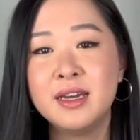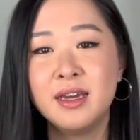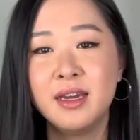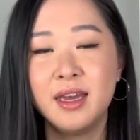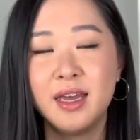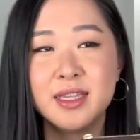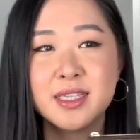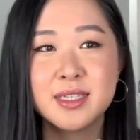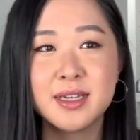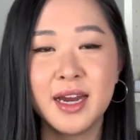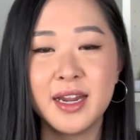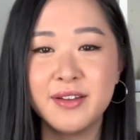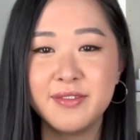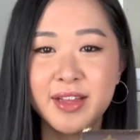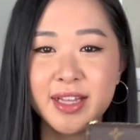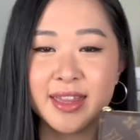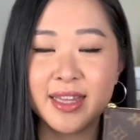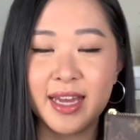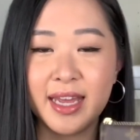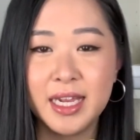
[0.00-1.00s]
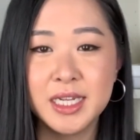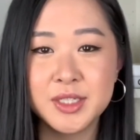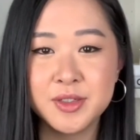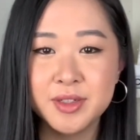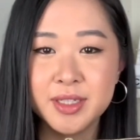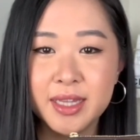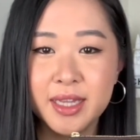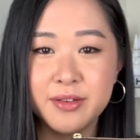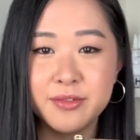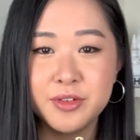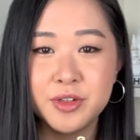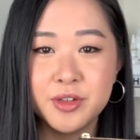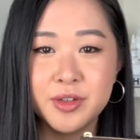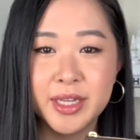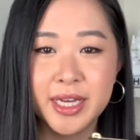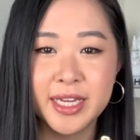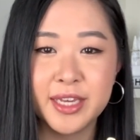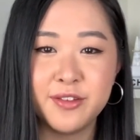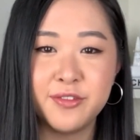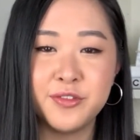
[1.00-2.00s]
it's kind of like the entry level.
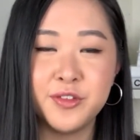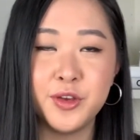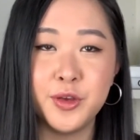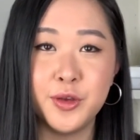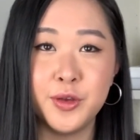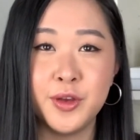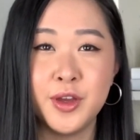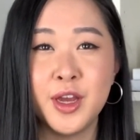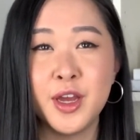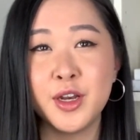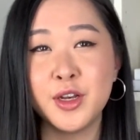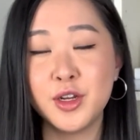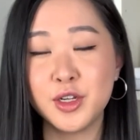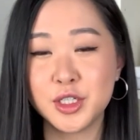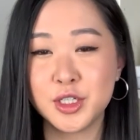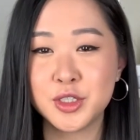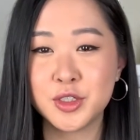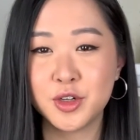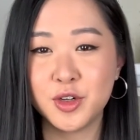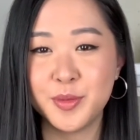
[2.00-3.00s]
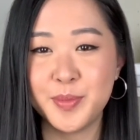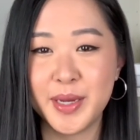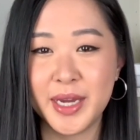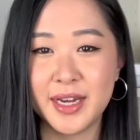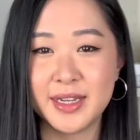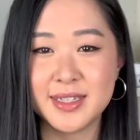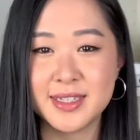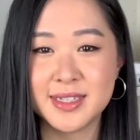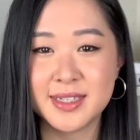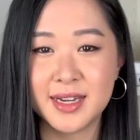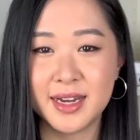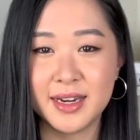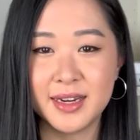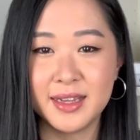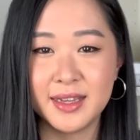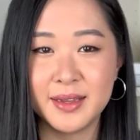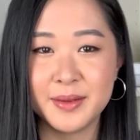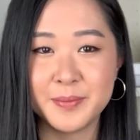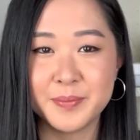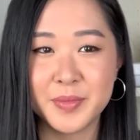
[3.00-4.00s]
Like if you're not sure about
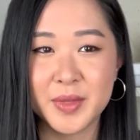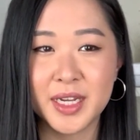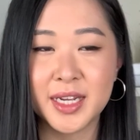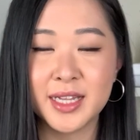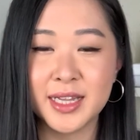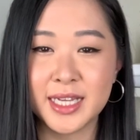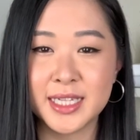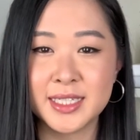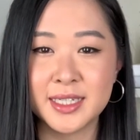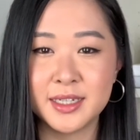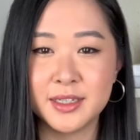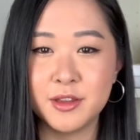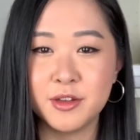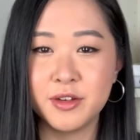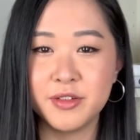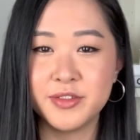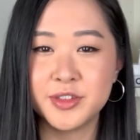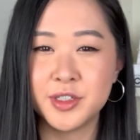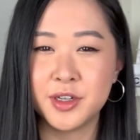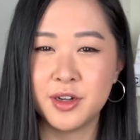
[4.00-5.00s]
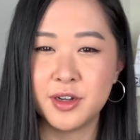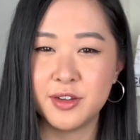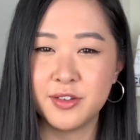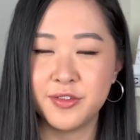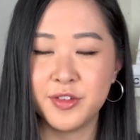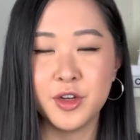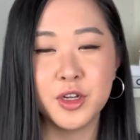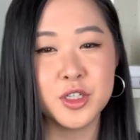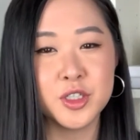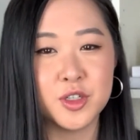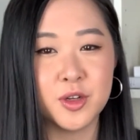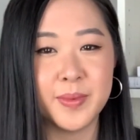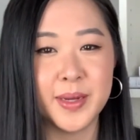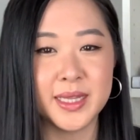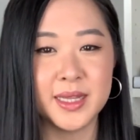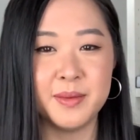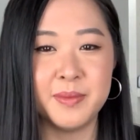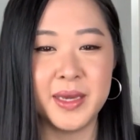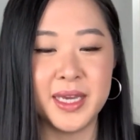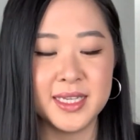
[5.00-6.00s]
starting a collection in Louis Vuitton, or if you're not sure about
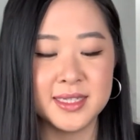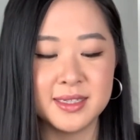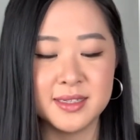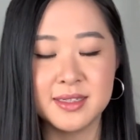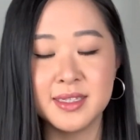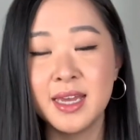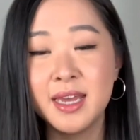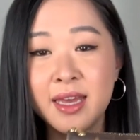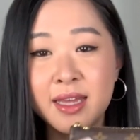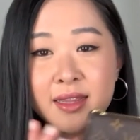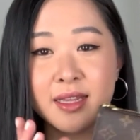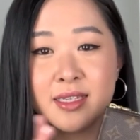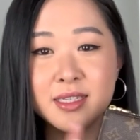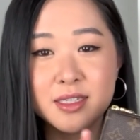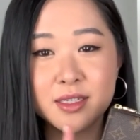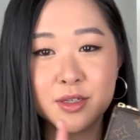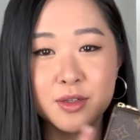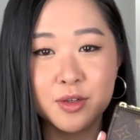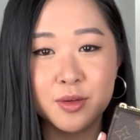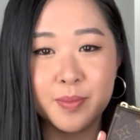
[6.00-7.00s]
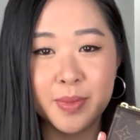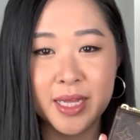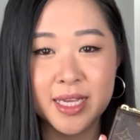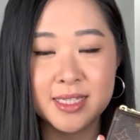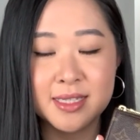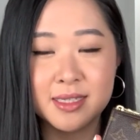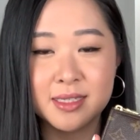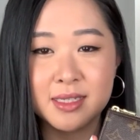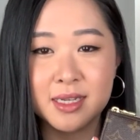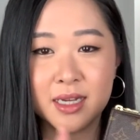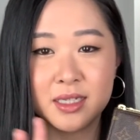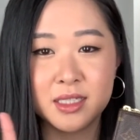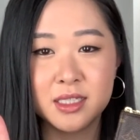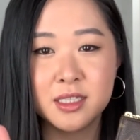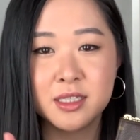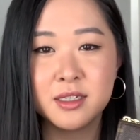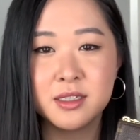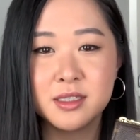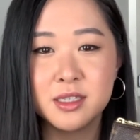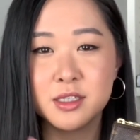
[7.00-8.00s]
the pieces, this is a good place to start just
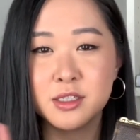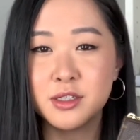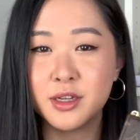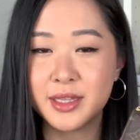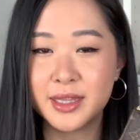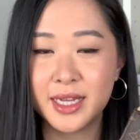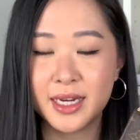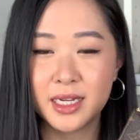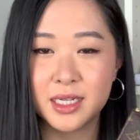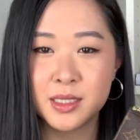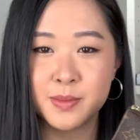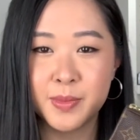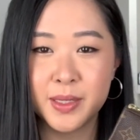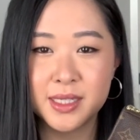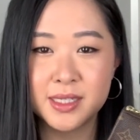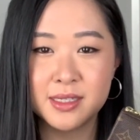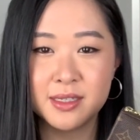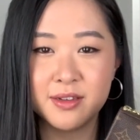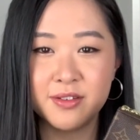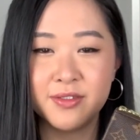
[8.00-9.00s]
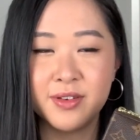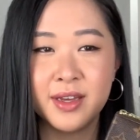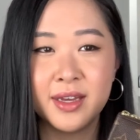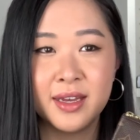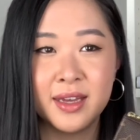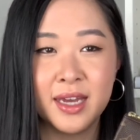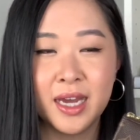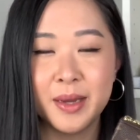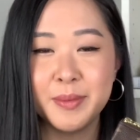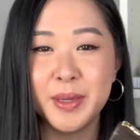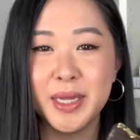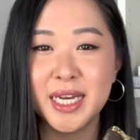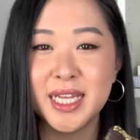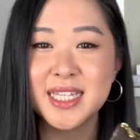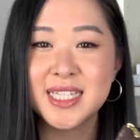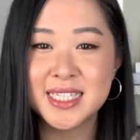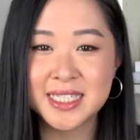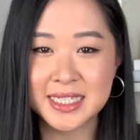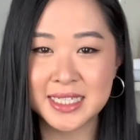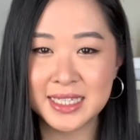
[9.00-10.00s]
because it's not that expensive. I mean,
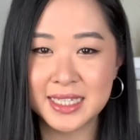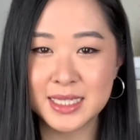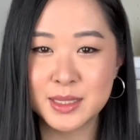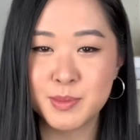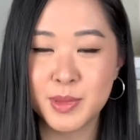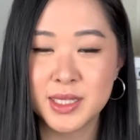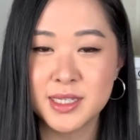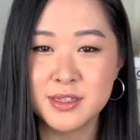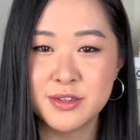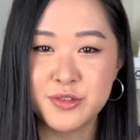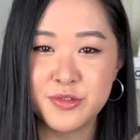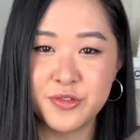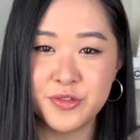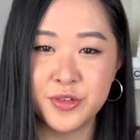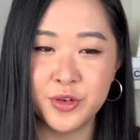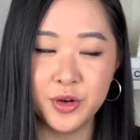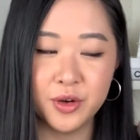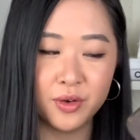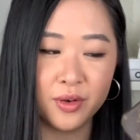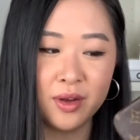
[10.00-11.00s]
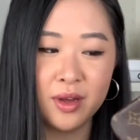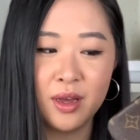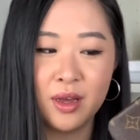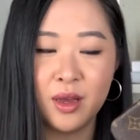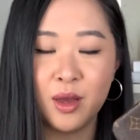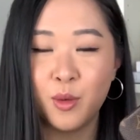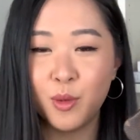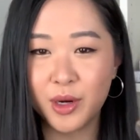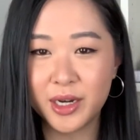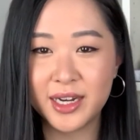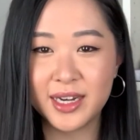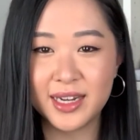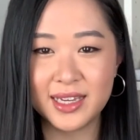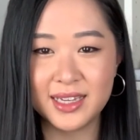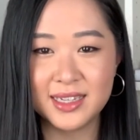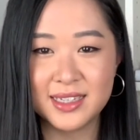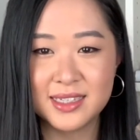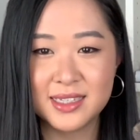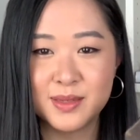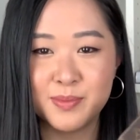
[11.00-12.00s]
it's still expensive for what it
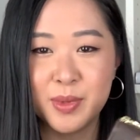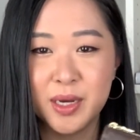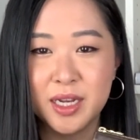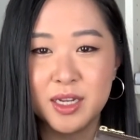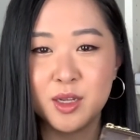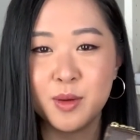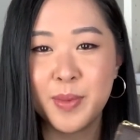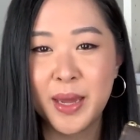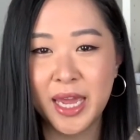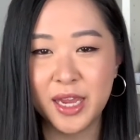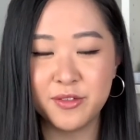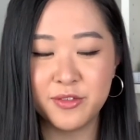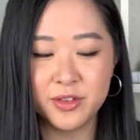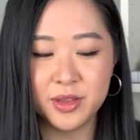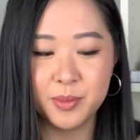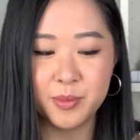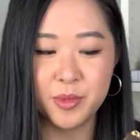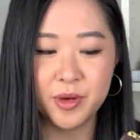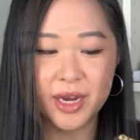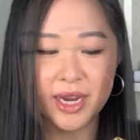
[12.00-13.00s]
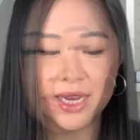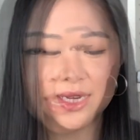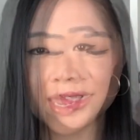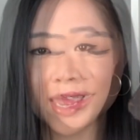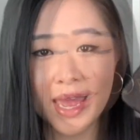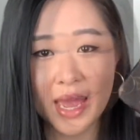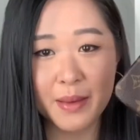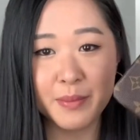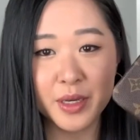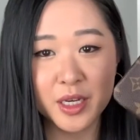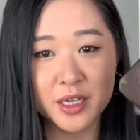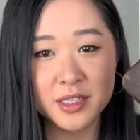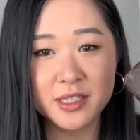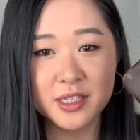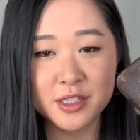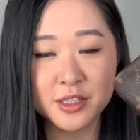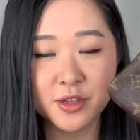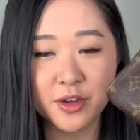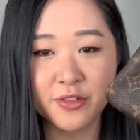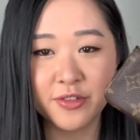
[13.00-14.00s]
is, but you're paying for the brand, and because
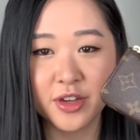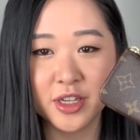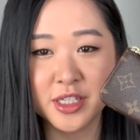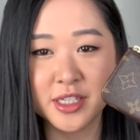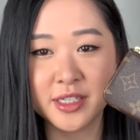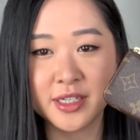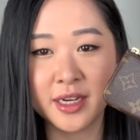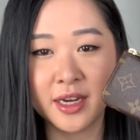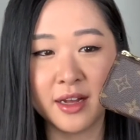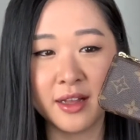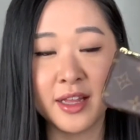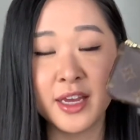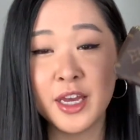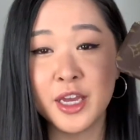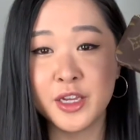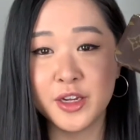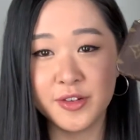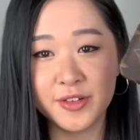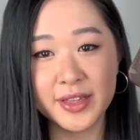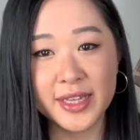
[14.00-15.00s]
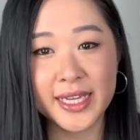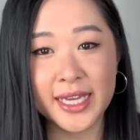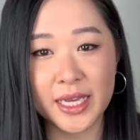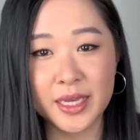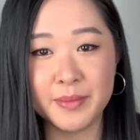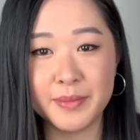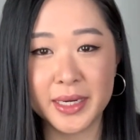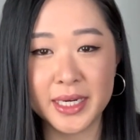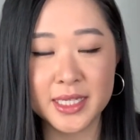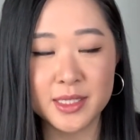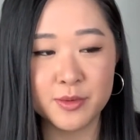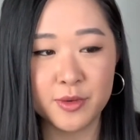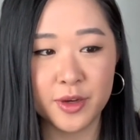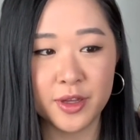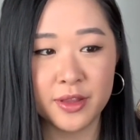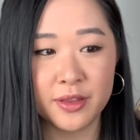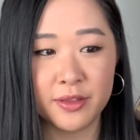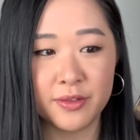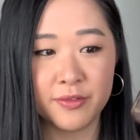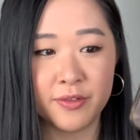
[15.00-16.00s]
it's so versatile, you really get your money's
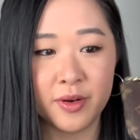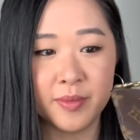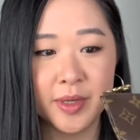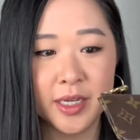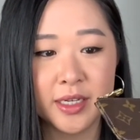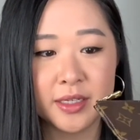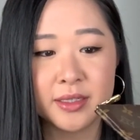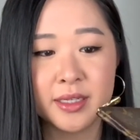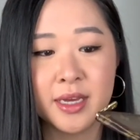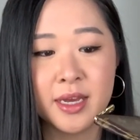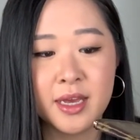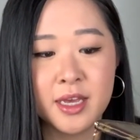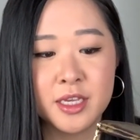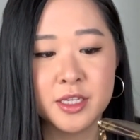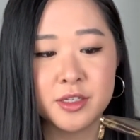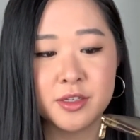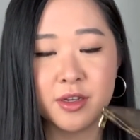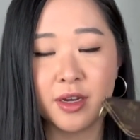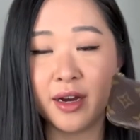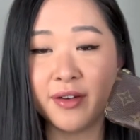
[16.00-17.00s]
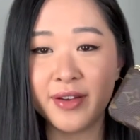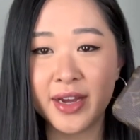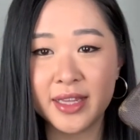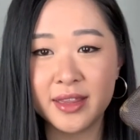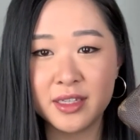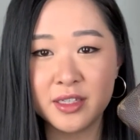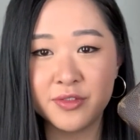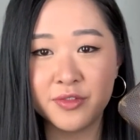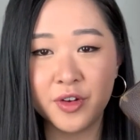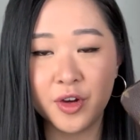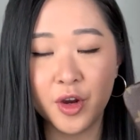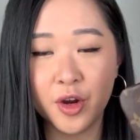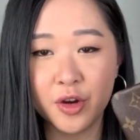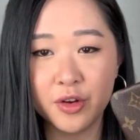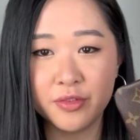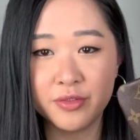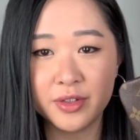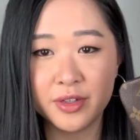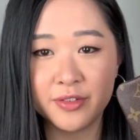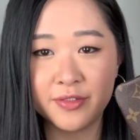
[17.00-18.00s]
worth from it. So I've had this for
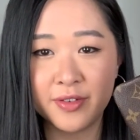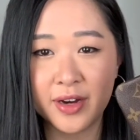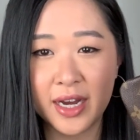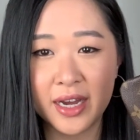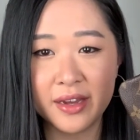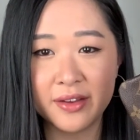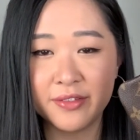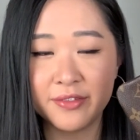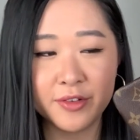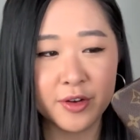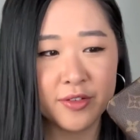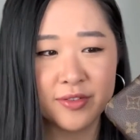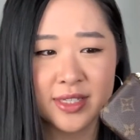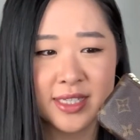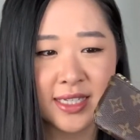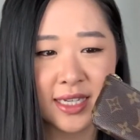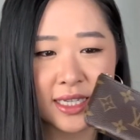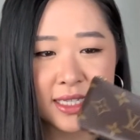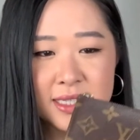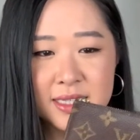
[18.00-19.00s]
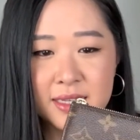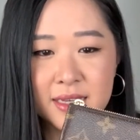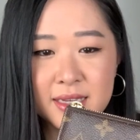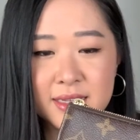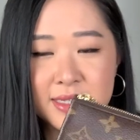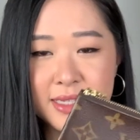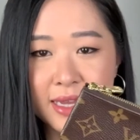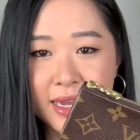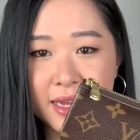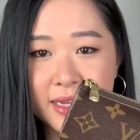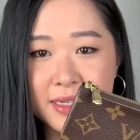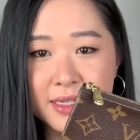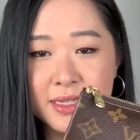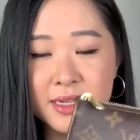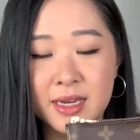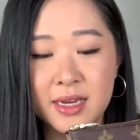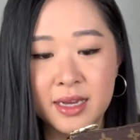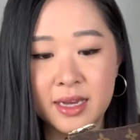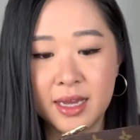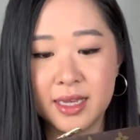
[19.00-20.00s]
over 6 years, and
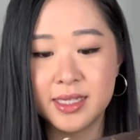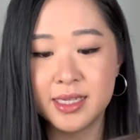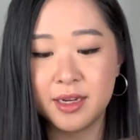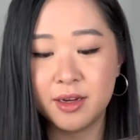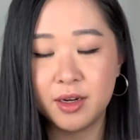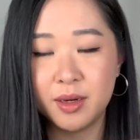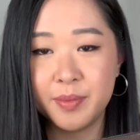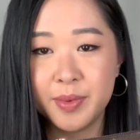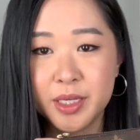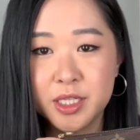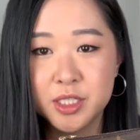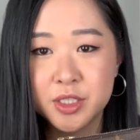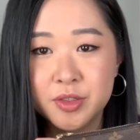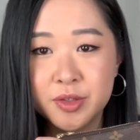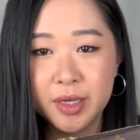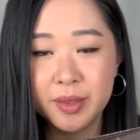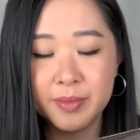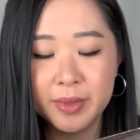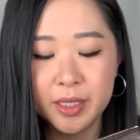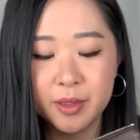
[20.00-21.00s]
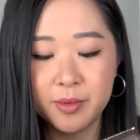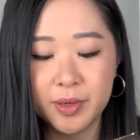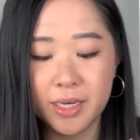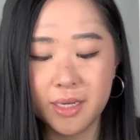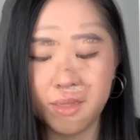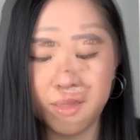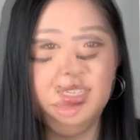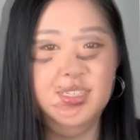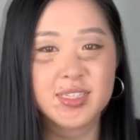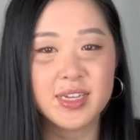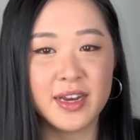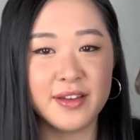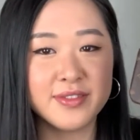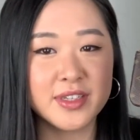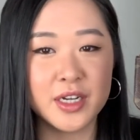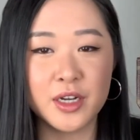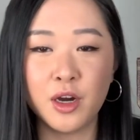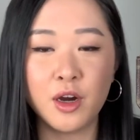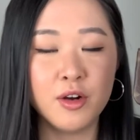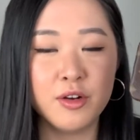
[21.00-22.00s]
it's held up extremely well. As I said, I've
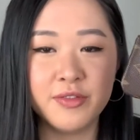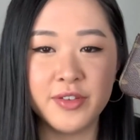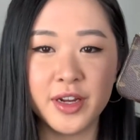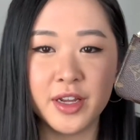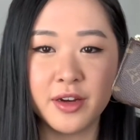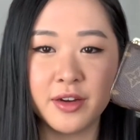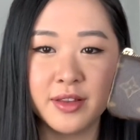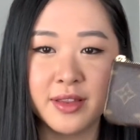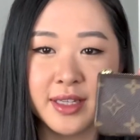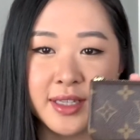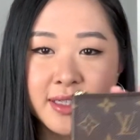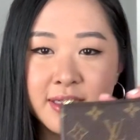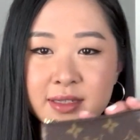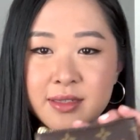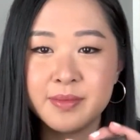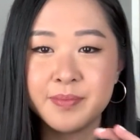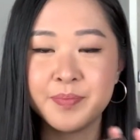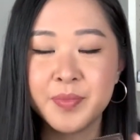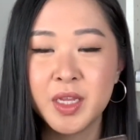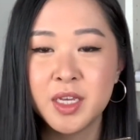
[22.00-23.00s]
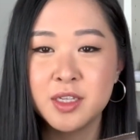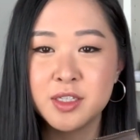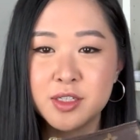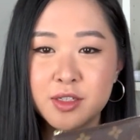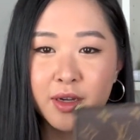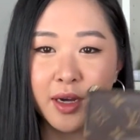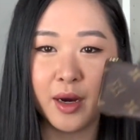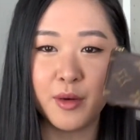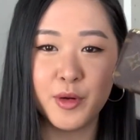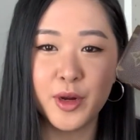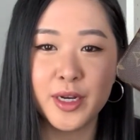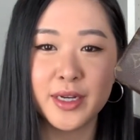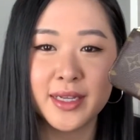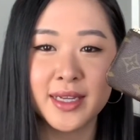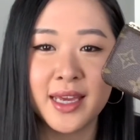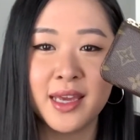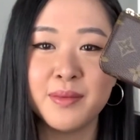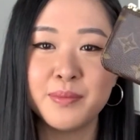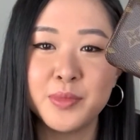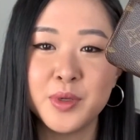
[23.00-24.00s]
done a whole video on this, so I won't
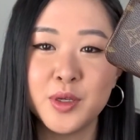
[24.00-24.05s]
keep